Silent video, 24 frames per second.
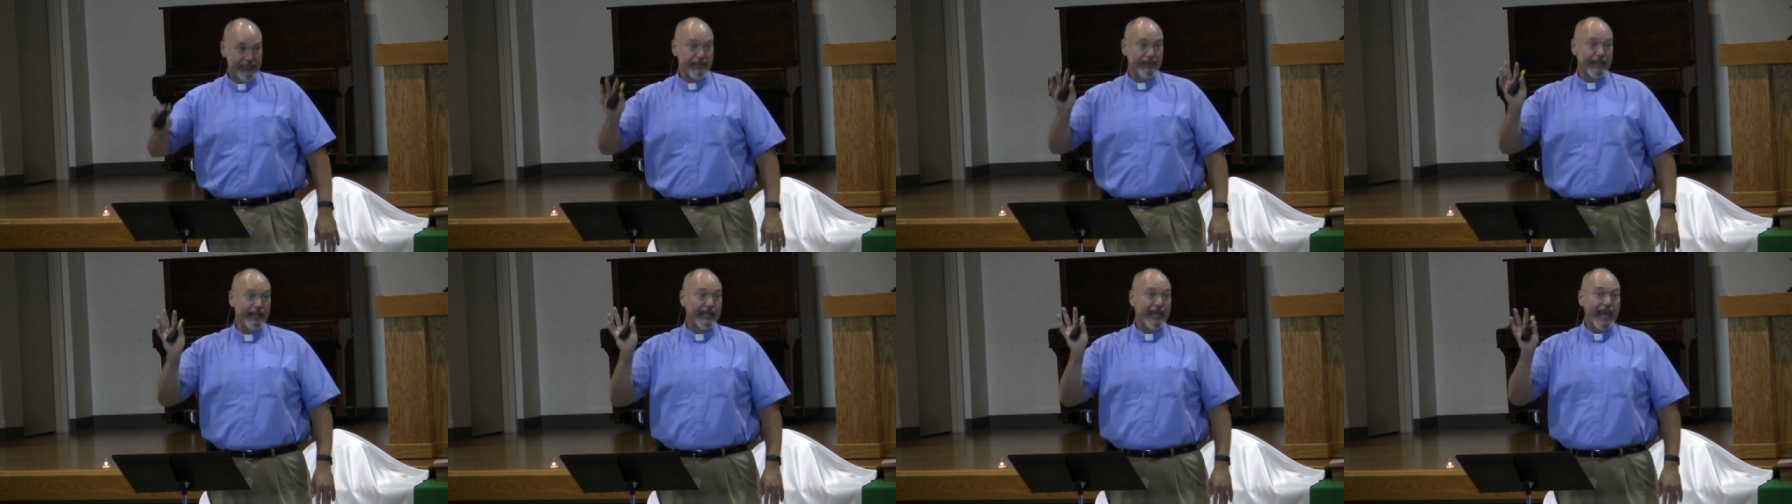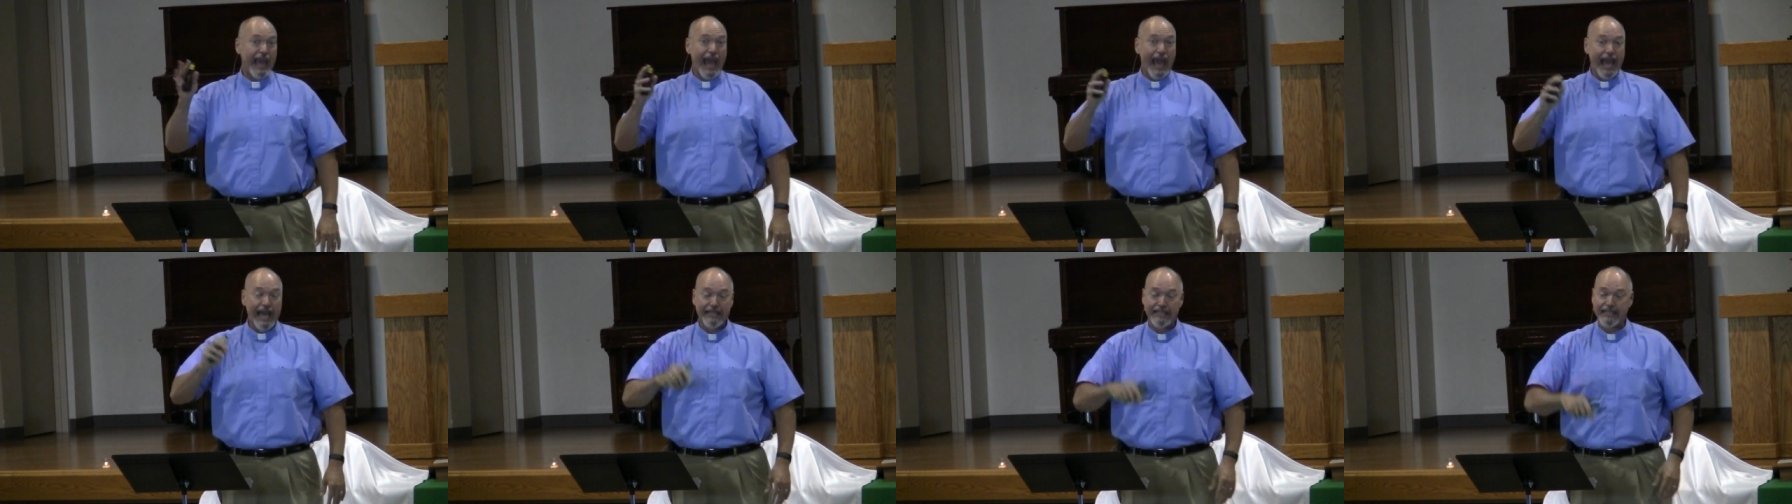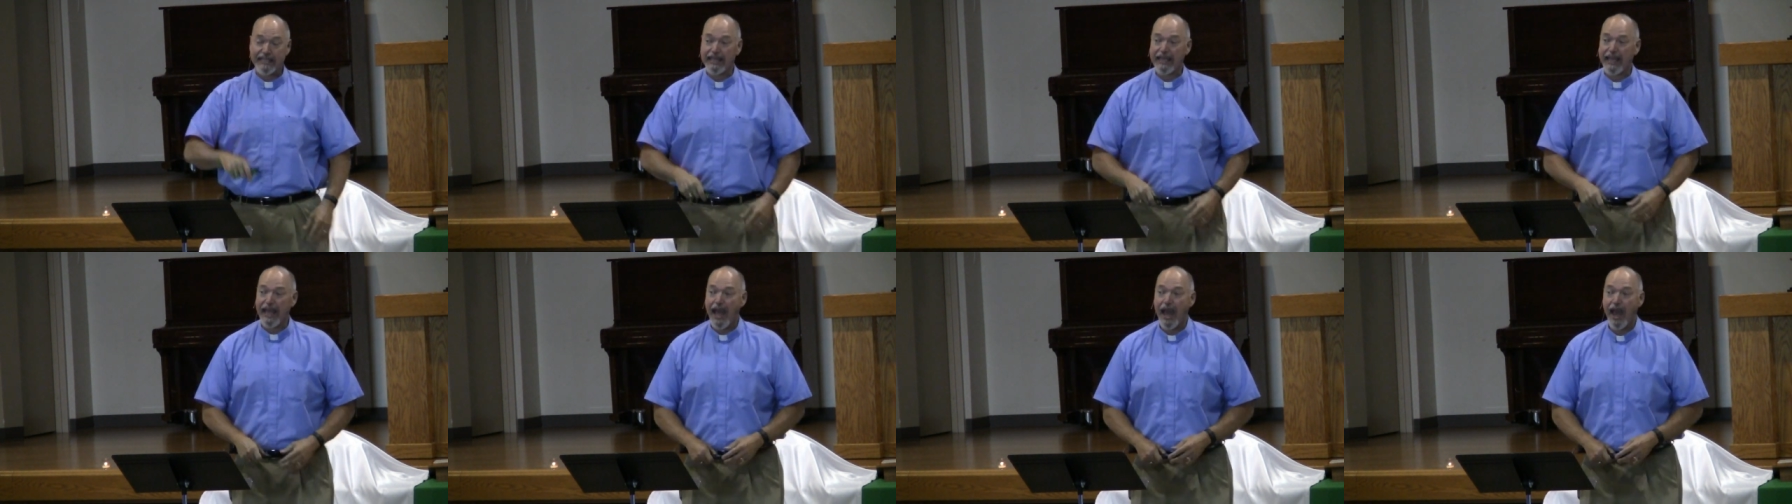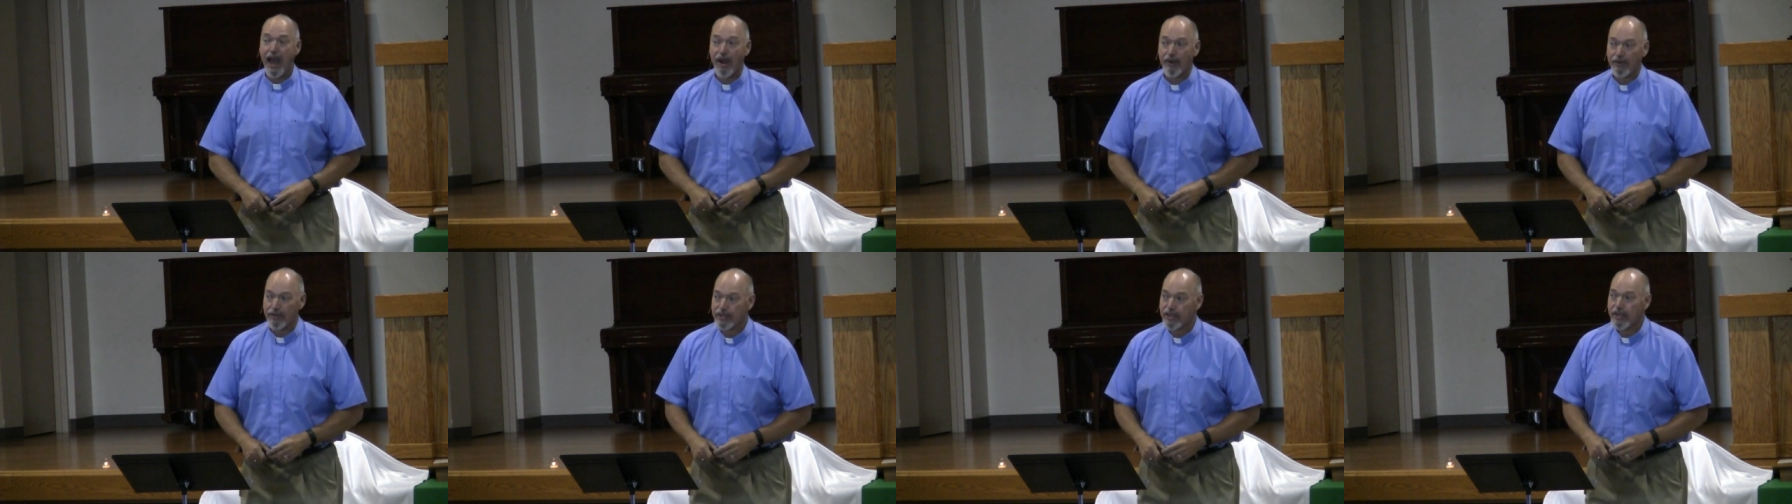and the casting
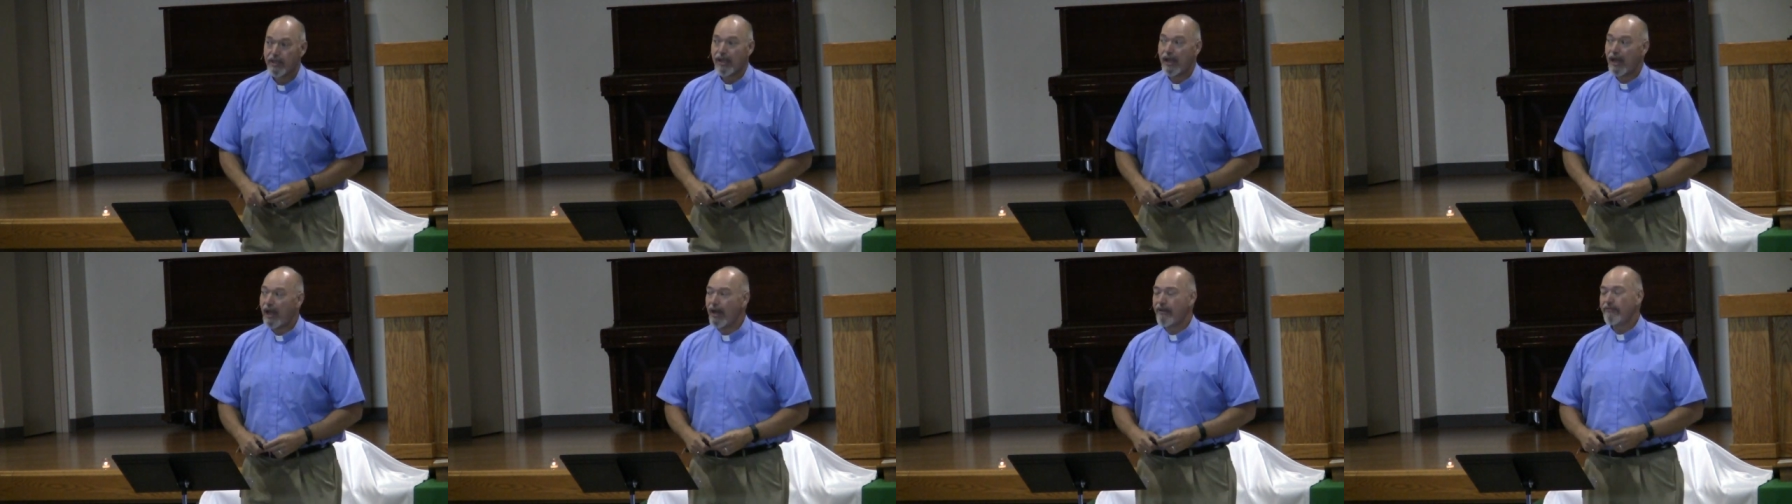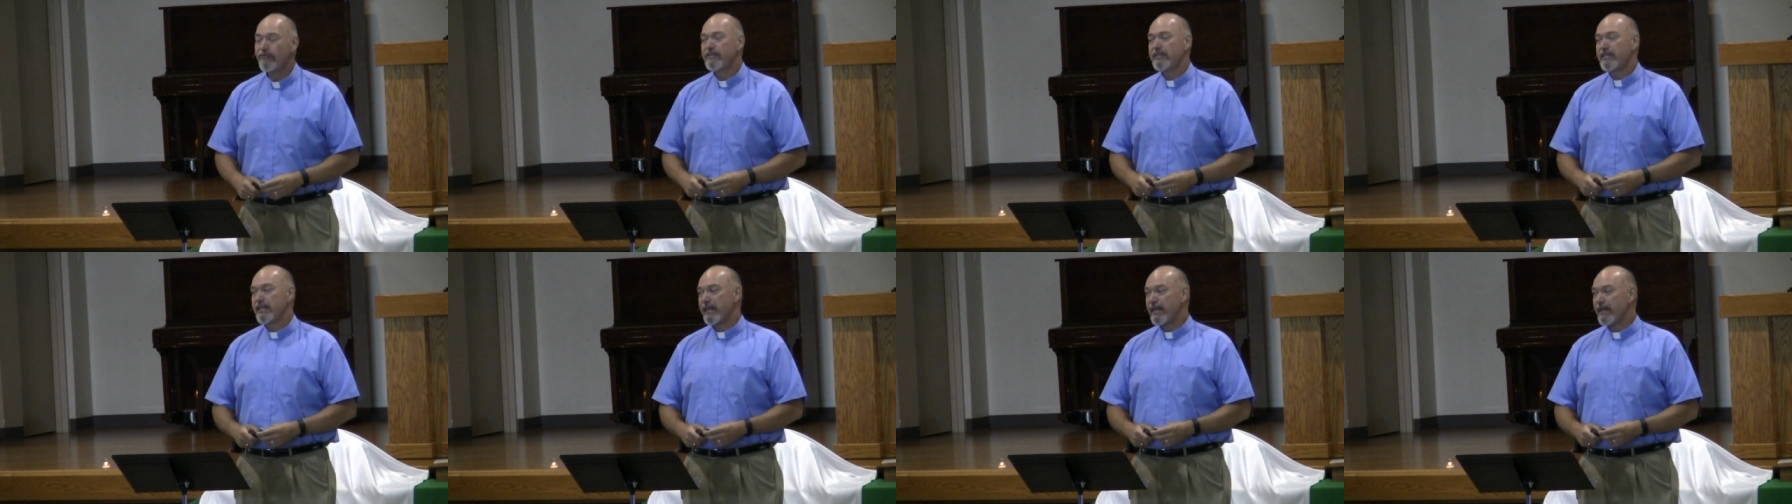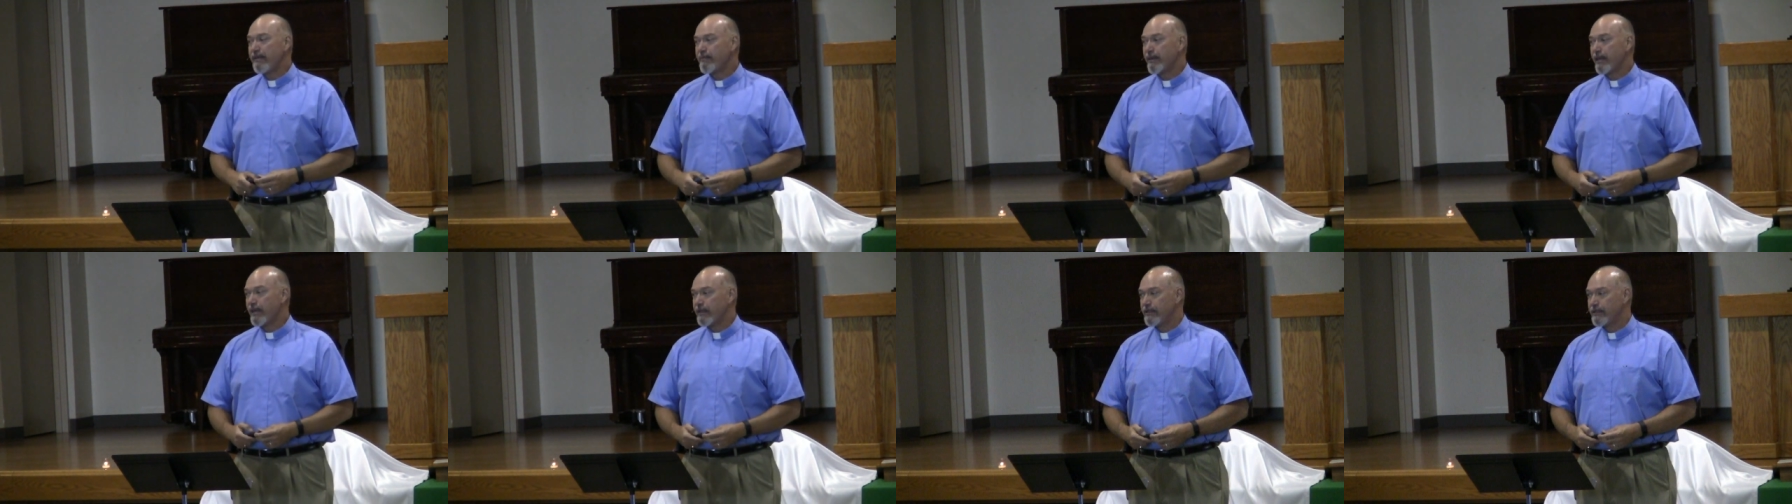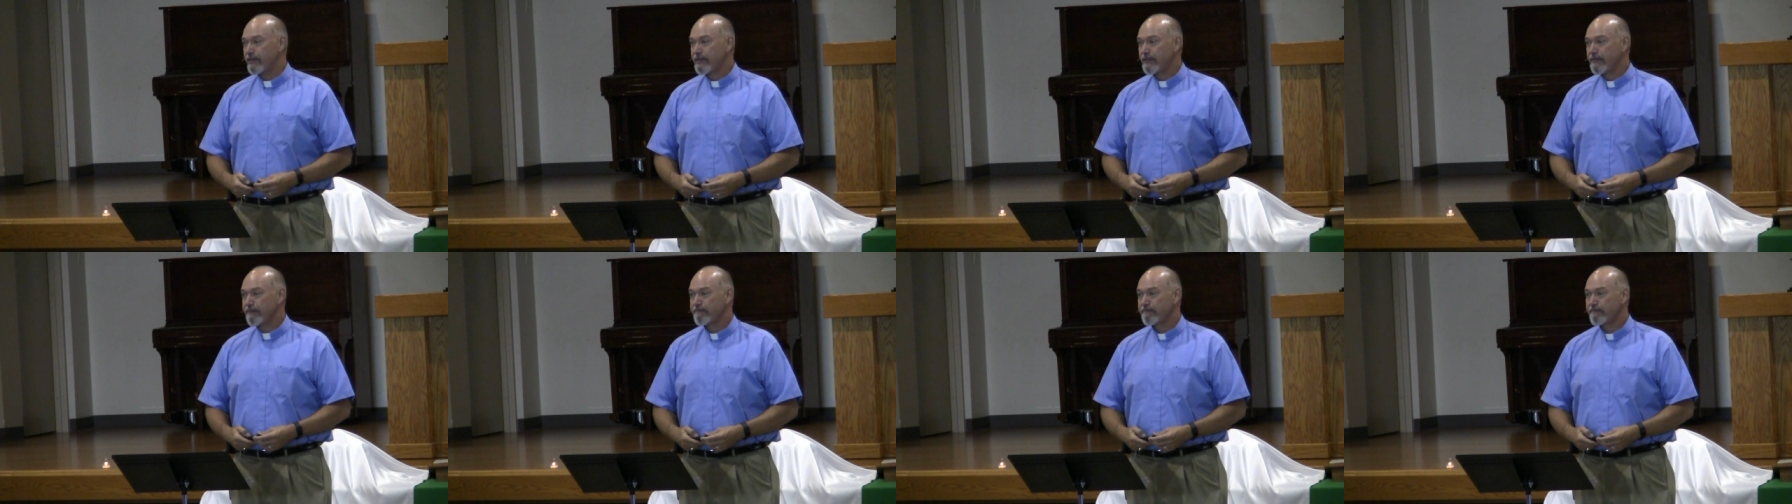out of
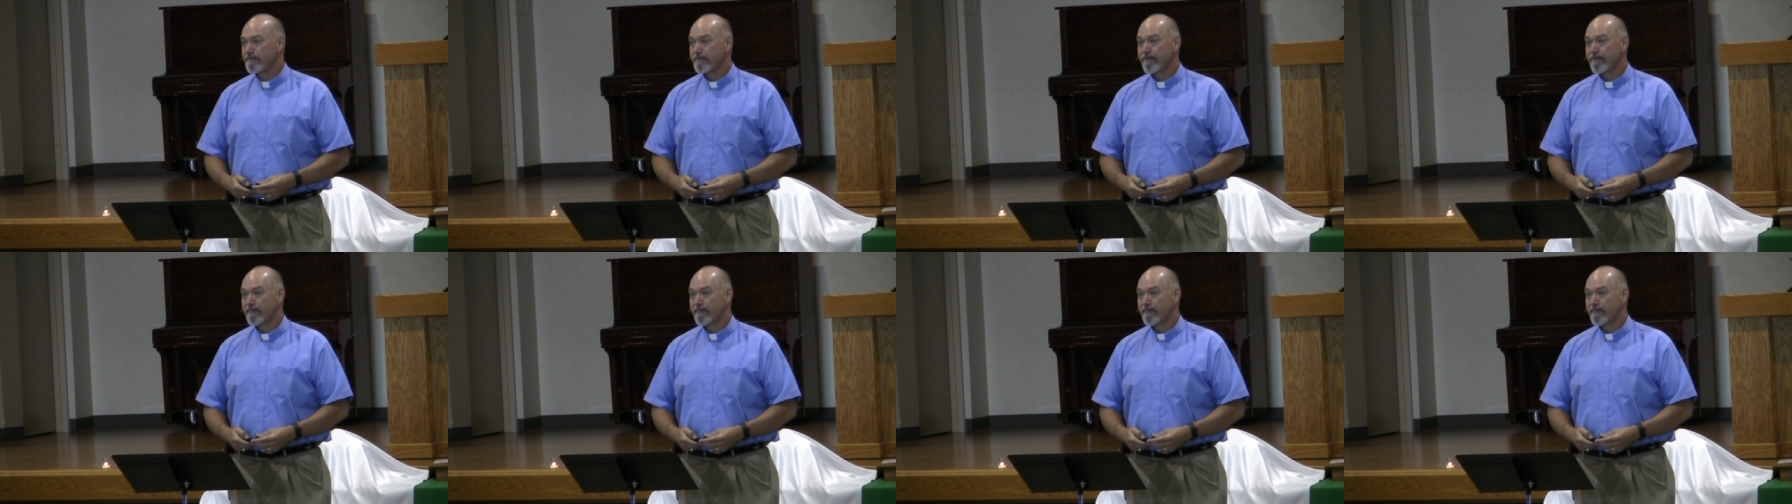demons.